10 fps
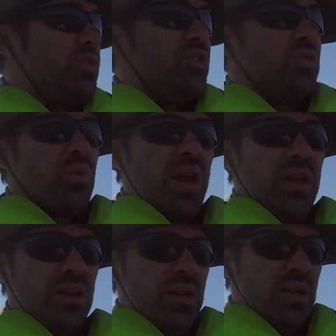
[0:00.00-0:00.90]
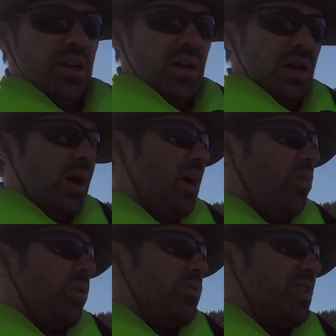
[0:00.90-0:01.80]
which is right
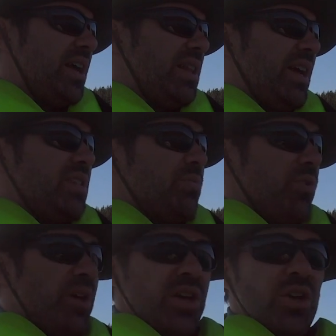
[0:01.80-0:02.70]
where it was at last spring.